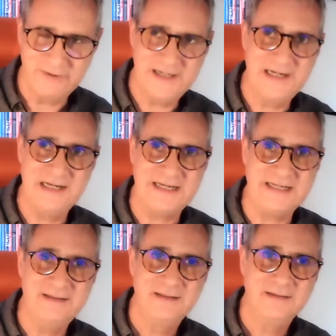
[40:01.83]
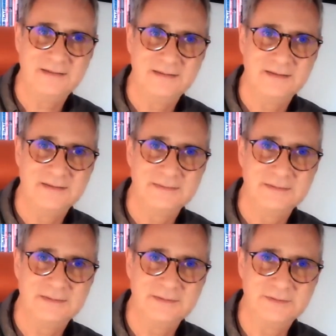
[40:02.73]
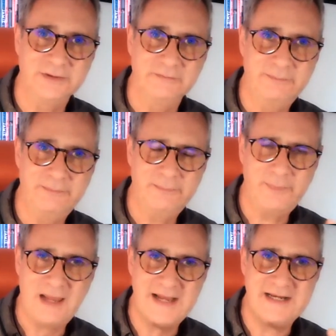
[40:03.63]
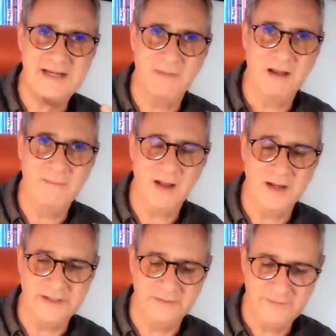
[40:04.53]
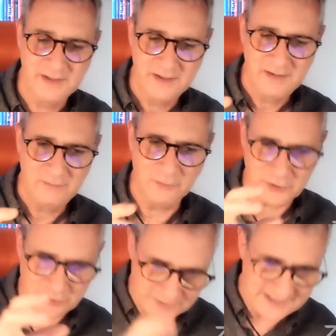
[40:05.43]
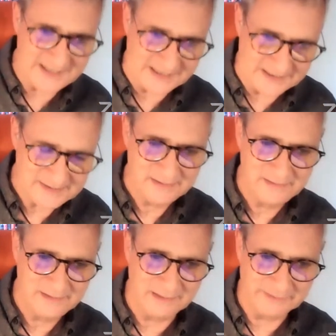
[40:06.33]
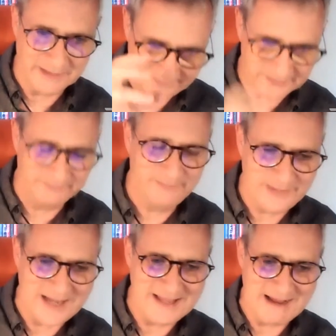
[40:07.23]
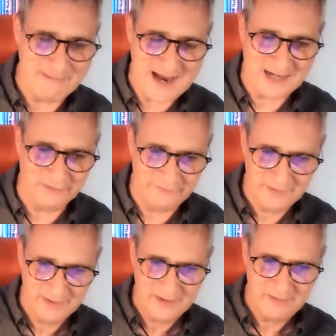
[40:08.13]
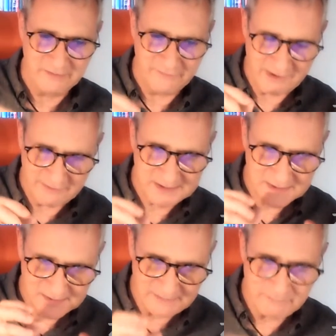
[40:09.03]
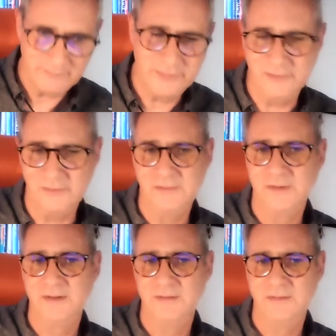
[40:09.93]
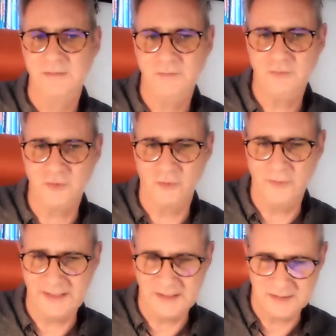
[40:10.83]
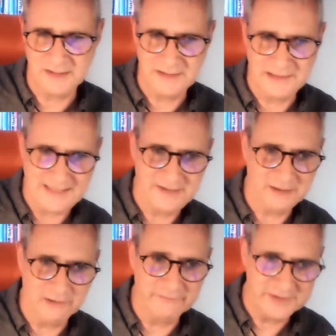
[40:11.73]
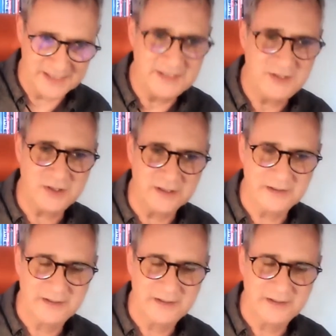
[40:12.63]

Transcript: really sort of played in my mind of what you did. I'm going to have to play that back of the very simple drawings that led the conversation.